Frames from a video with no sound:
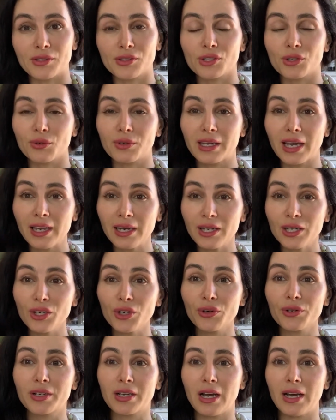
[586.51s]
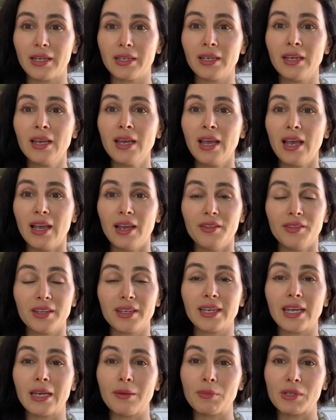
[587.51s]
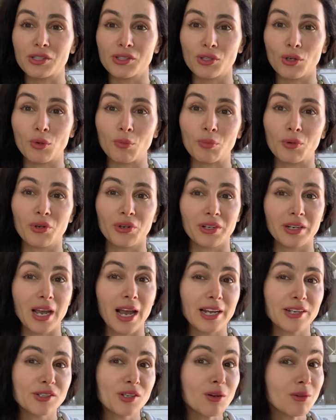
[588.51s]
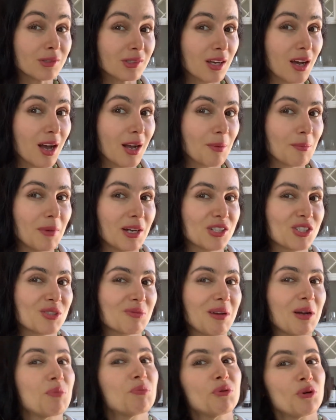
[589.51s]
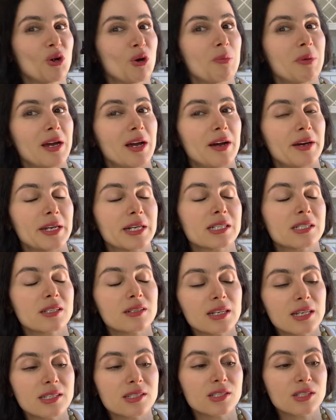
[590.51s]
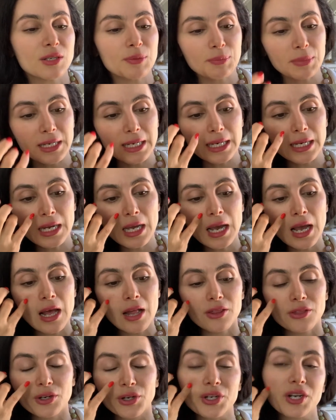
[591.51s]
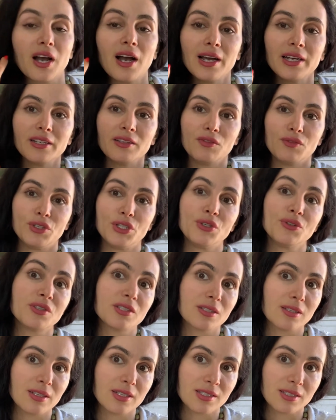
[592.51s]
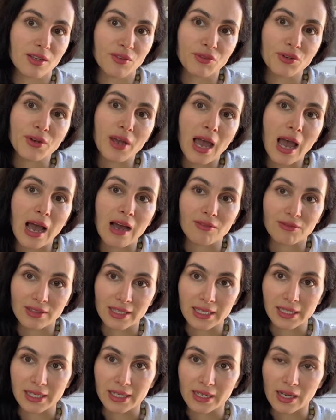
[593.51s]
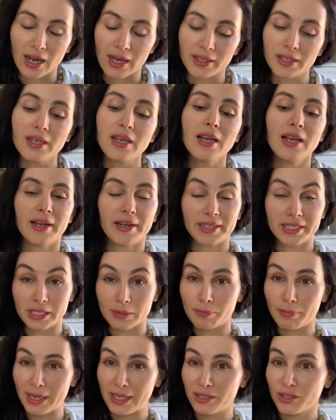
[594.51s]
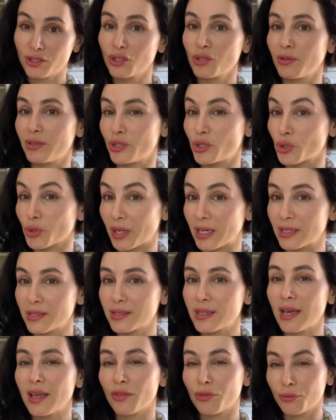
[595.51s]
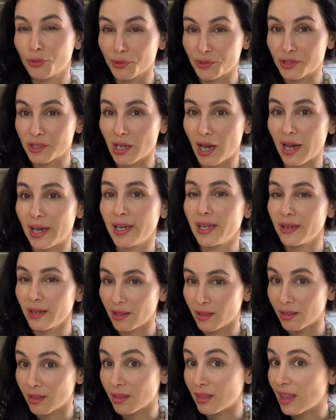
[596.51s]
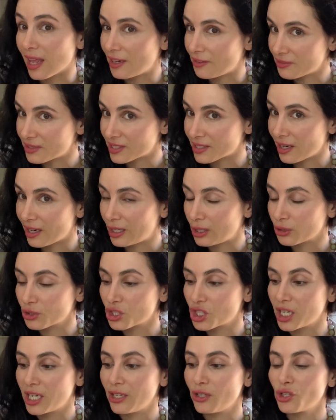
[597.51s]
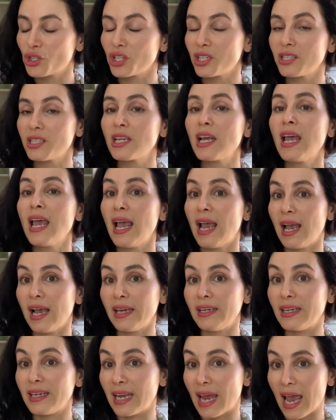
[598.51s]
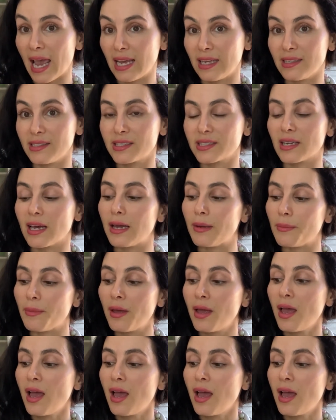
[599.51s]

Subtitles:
So getting your gut in the game is so important. I don't talk much about probiotics because to me, they're kind of useless if you have leaky gut. It's best to address that through diet, lifestyle changes, and an enzyme.